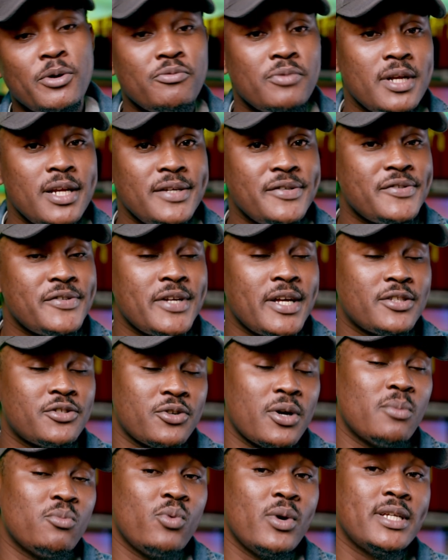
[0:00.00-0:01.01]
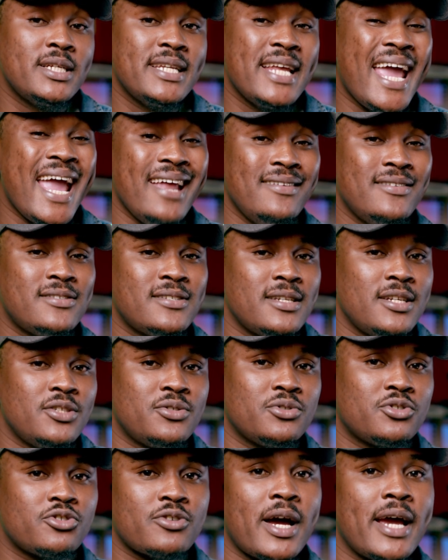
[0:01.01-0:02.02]
been released yet, so I'm waiting earnestly
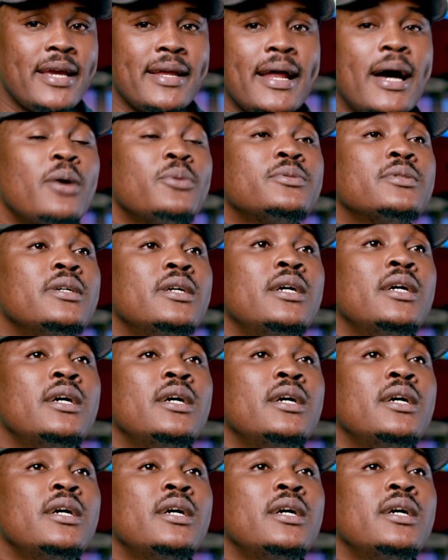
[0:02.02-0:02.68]
to try it out,